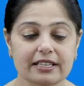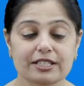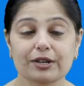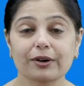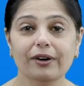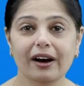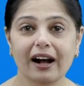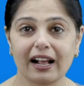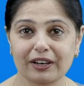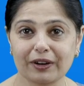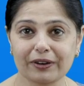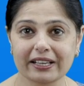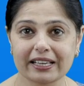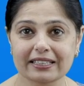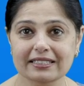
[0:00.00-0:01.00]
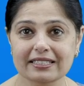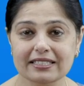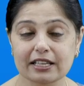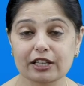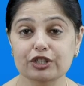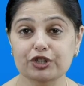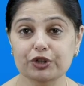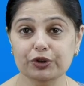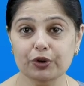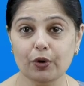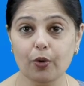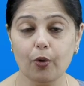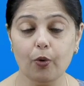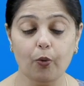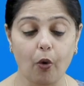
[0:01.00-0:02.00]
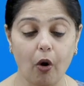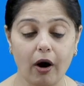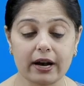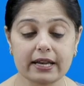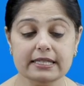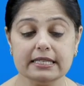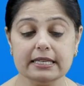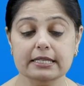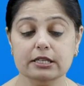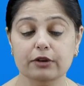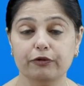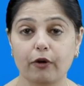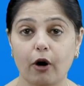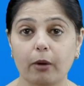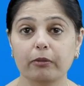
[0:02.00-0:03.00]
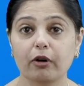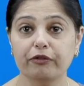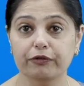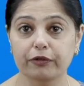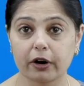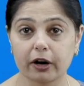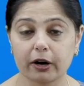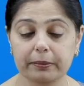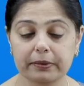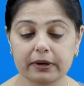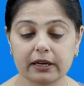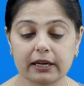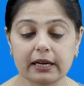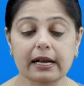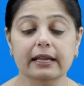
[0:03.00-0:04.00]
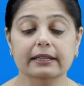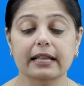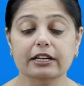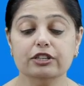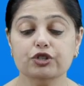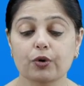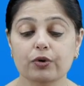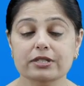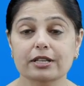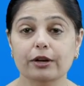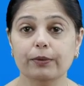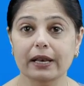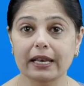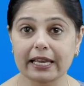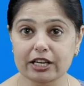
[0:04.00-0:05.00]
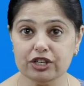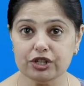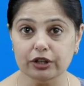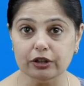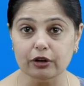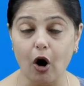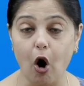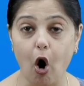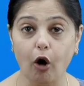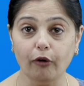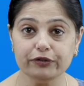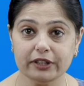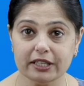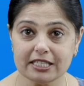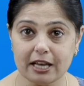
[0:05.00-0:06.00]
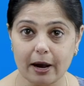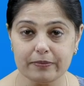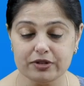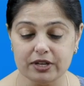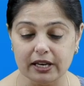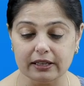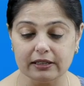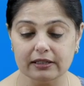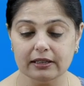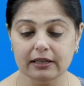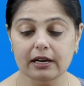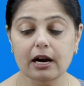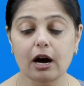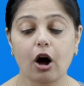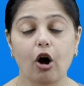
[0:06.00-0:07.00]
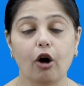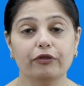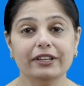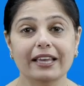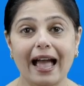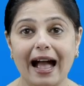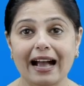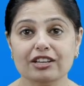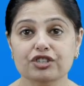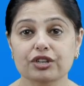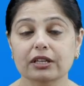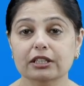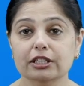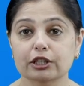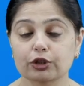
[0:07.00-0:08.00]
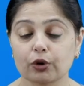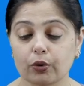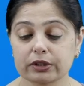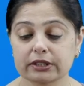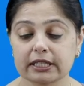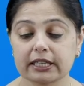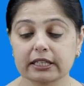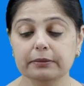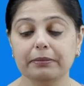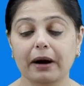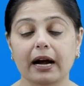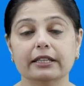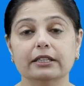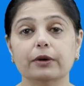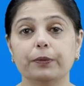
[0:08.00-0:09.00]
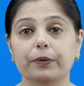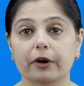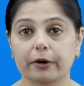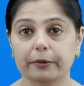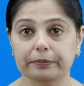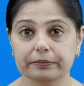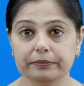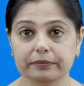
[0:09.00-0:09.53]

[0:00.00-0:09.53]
So hello kids, you know voice is a form of verb that shows the relation of the subject of the action denoted by the verb.